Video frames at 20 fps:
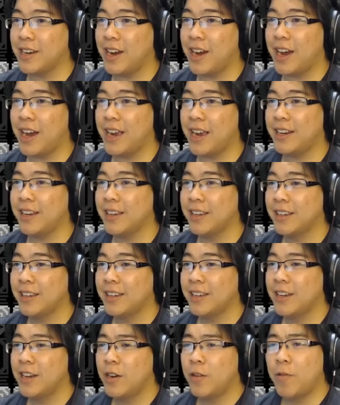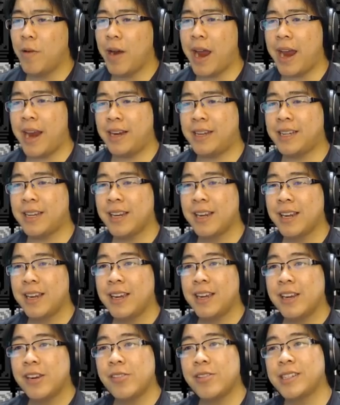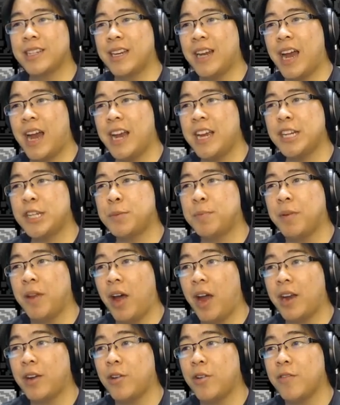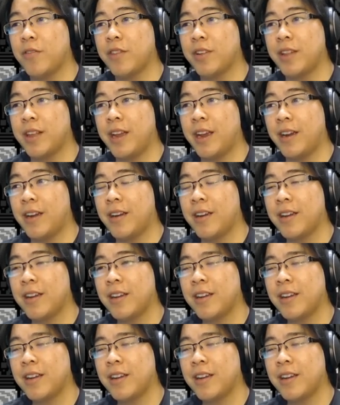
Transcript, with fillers: God. Wait. There was an ice block over there.